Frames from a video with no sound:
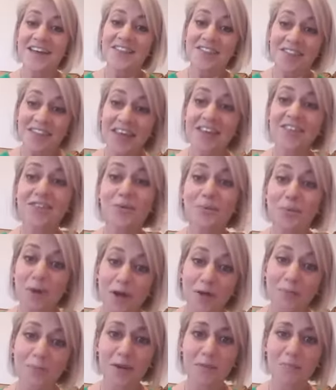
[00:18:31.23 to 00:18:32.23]
Then the
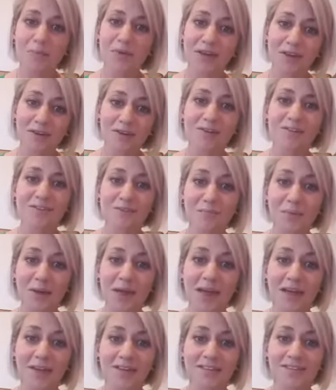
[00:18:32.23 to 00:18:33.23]
world might be a nicer
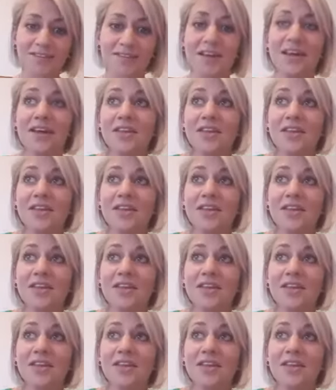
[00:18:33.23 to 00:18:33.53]
place.